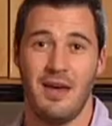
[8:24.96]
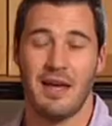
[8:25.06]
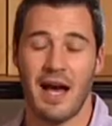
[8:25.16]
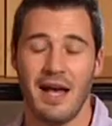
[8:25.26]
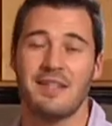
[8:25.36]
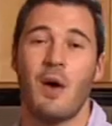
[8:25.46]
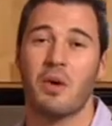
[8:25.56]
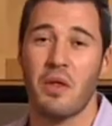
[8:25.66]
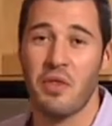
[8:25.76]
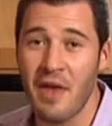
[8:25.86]
Guys, I
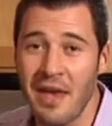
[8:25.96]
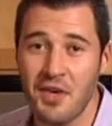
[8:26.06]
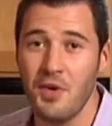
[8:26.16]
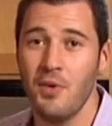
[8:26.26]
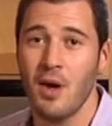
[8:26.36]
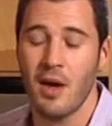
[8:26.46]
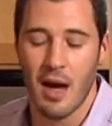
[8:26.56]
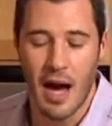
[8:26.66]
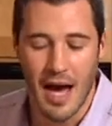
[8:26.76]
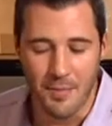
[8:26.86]
want to thank you.
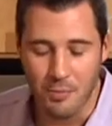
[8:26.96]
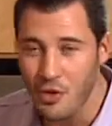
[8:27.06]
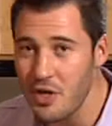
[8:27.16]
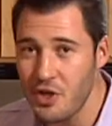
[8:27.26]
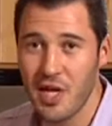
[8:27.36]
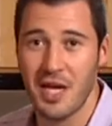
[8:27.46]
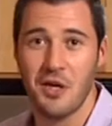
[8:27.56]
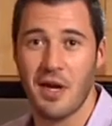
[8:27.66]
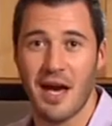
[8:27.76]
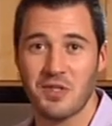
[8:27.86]
I appreciate
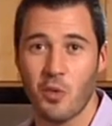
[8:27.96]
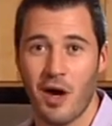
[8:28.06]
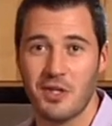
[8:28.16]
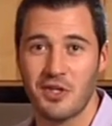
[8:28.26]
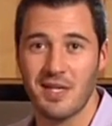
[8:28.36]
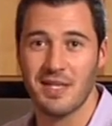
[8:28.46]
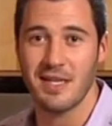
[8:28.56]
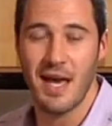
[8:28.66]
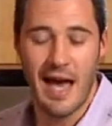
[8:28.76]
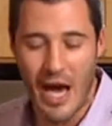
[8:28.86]
you guys watching this.
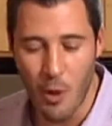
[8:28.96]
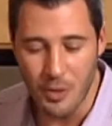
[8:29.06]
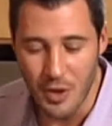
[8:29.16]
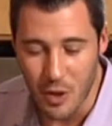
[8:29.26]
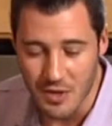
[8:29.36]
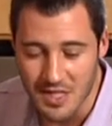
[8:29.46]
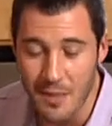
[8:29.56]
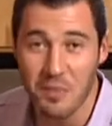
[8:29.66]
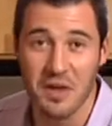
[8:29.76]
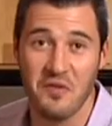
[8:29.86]
I hope you learned
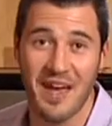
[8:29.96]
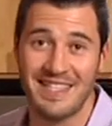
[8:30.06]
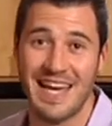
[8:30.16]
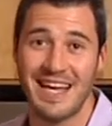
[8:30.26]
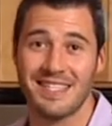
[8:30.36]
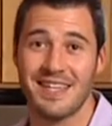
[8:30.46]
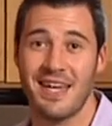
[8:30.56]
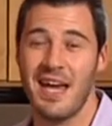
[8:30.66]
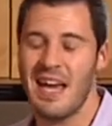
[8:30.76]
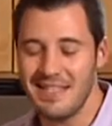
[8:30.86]
something fantastic.